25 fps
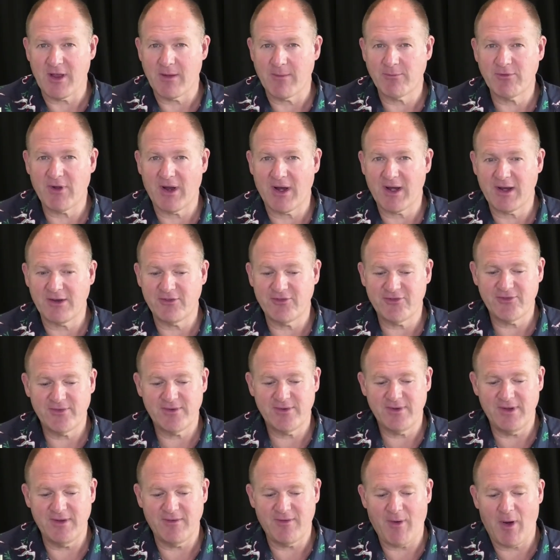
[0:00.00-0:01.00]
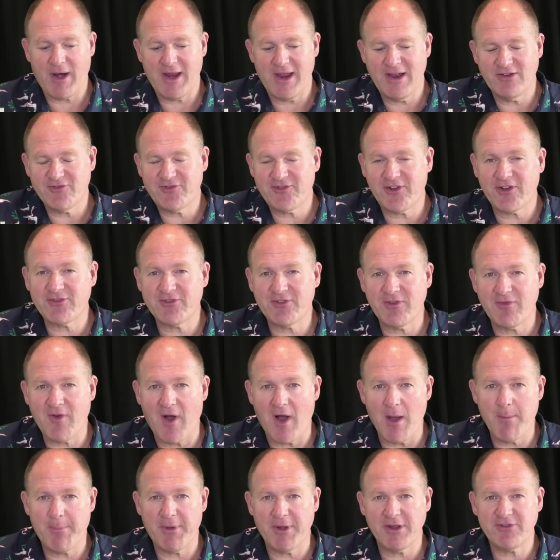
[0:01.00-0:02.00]
I'm if I'm going to hit
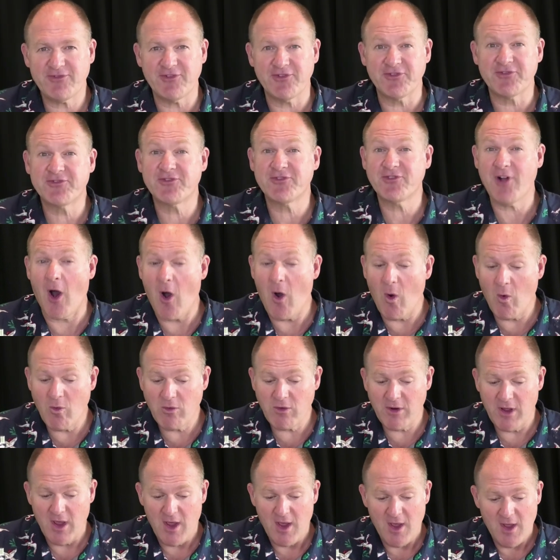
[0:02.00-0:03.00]
65 pieces sold,